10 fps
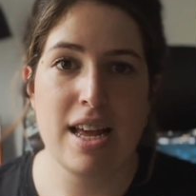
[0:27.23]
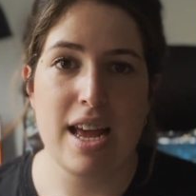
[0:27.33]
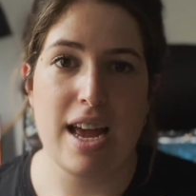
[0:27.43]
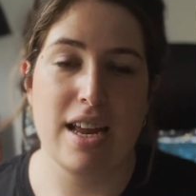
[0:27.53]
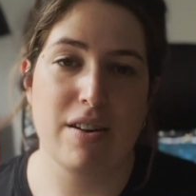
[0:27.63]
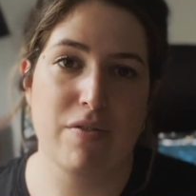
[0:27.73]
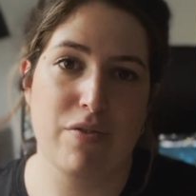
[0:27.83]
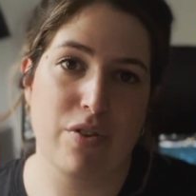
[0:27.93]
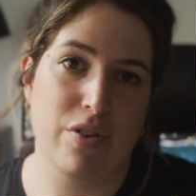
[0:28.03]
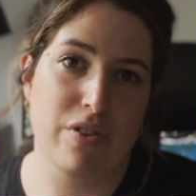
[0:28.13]
And
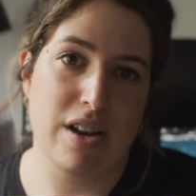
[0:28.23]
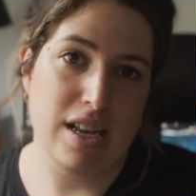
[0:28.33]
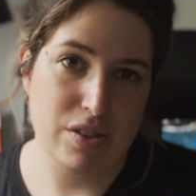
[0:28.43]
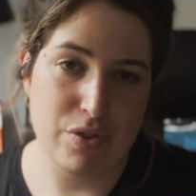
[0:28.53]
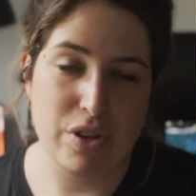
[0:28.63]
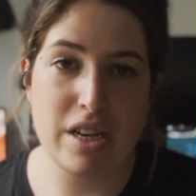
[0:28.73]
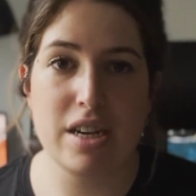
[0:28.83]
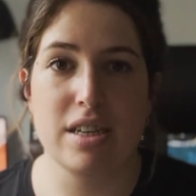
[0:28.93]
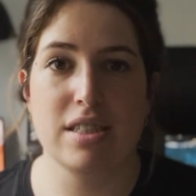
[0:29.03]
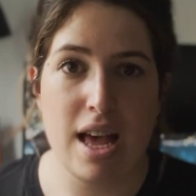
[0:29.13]
for the last few
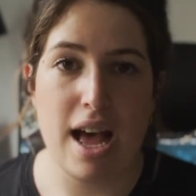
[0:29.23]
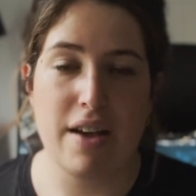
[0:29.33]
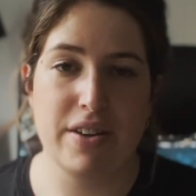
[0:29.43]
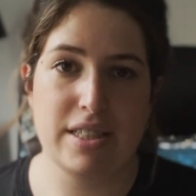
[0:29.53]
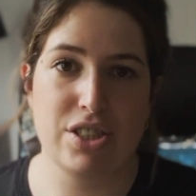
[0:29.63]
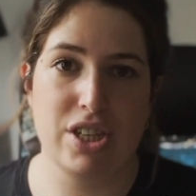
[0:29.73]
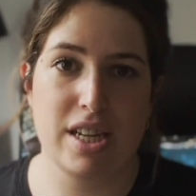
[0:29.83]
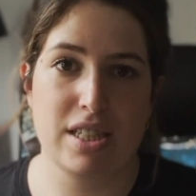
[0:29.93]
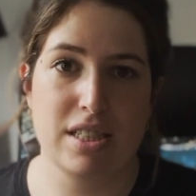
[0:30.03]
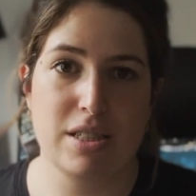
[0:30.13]
years, I've had the
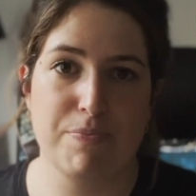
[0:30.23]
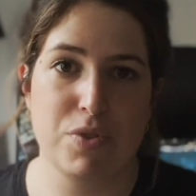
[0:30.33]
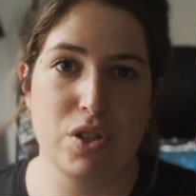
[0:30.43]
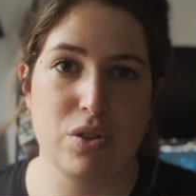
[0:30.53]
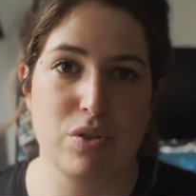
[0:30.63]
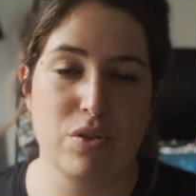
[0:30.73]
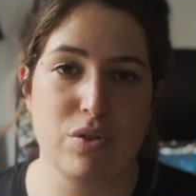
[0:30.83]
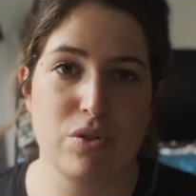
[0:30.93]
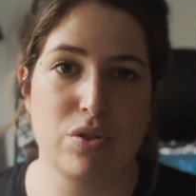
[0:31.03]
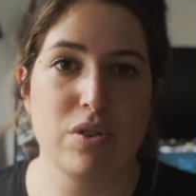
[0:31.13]
chance
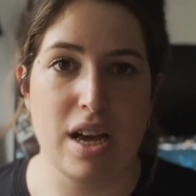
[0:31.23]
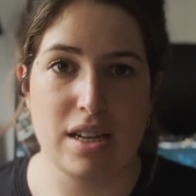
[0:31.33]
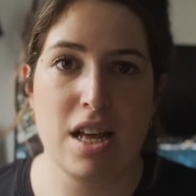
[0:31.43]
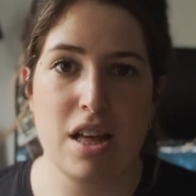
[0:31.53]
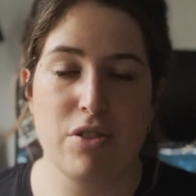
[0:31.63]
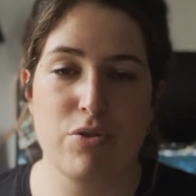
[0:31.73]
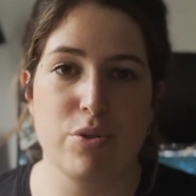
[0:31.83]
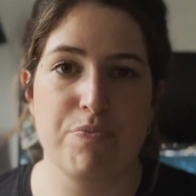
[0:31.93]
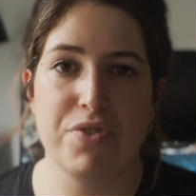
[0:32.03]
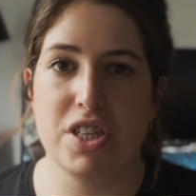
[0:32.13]
to do that
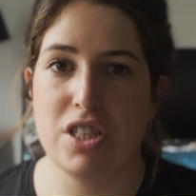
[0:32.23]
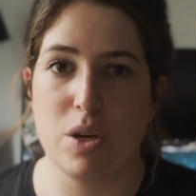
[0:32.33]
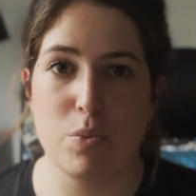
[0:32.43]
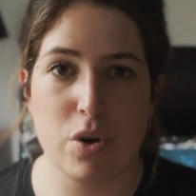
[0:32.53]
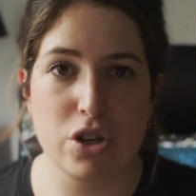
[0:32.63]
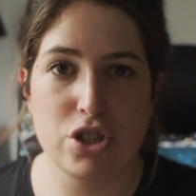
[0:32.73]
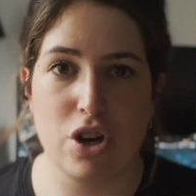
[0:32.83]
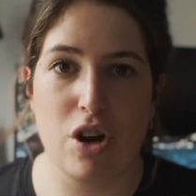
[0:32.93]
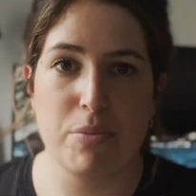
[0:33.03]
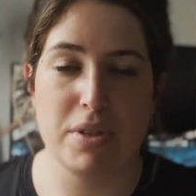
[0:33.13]
through teaching
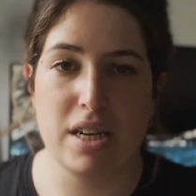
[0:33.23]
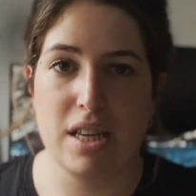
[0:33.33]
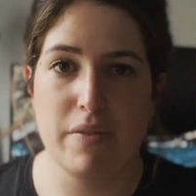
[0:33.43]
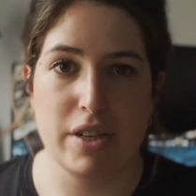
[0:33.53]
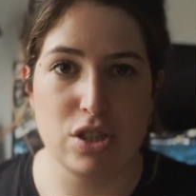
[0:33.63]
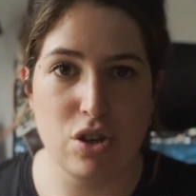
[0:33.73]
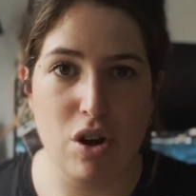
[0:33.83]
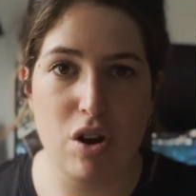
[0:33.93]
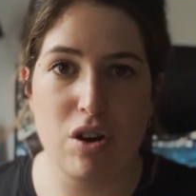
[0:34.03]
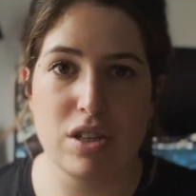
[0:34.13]
workshops and giving
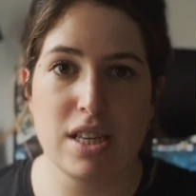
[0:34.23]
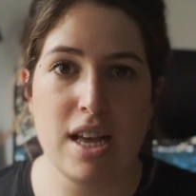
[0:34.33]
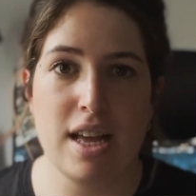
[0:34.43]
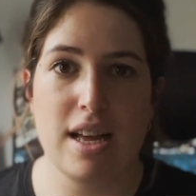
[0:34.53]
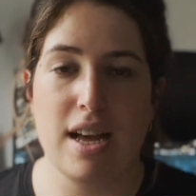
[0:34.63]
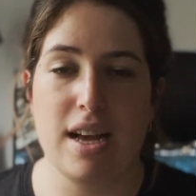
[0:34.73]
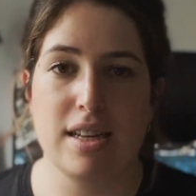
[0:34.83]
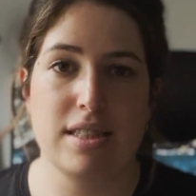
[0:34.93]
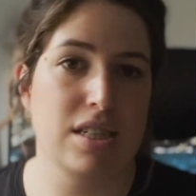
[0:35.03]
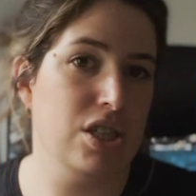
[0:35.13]
talks,
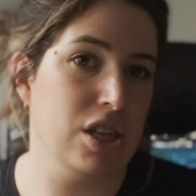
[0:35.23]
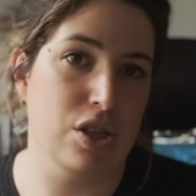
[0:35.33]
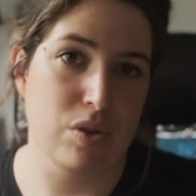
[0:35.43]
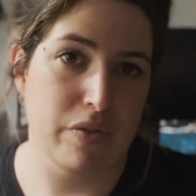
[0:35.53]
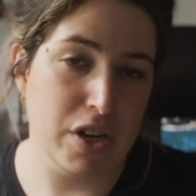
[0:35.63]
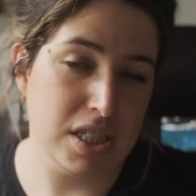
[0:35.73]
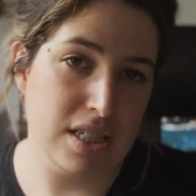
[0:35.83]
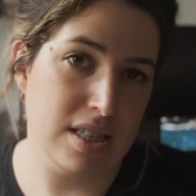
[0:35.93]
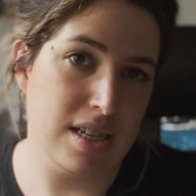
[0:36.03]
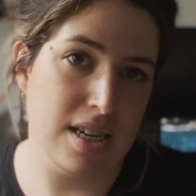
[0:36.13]
teaching at
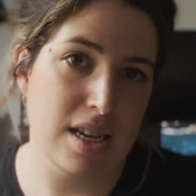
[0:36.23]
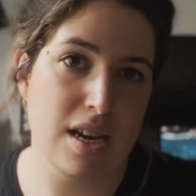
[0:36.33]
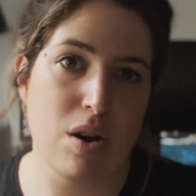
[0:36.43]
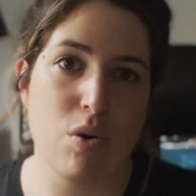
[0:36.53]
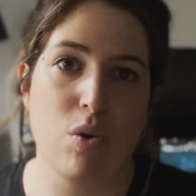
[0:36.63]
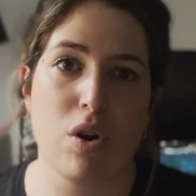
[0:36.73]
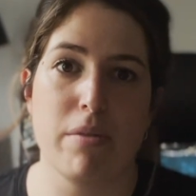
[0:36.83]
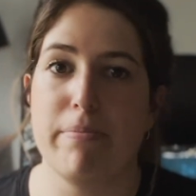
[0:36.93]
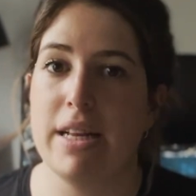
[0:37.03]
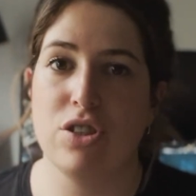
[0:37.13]
university or
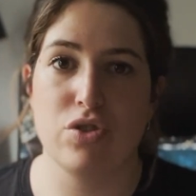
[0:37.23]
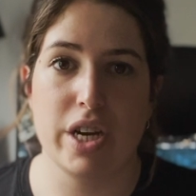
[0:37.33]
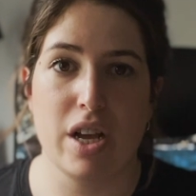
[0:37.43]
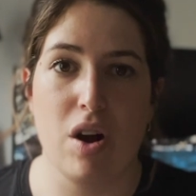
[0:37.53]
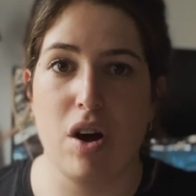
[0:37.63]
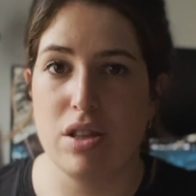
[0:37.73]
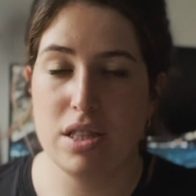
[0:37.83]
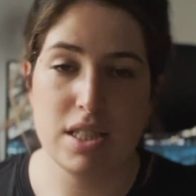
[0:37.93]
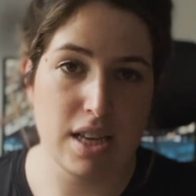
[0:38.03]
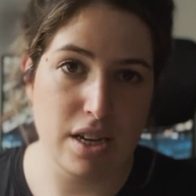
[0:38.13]
mentoring other
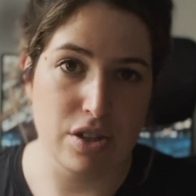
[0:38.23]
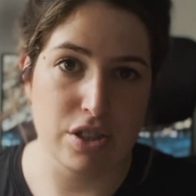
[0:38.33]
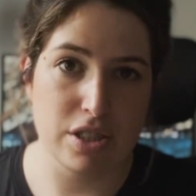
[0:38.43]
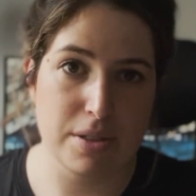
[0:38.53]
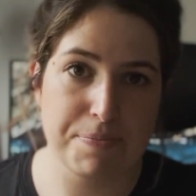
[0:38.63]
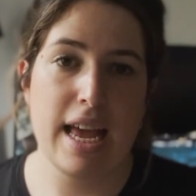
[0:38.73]
designers.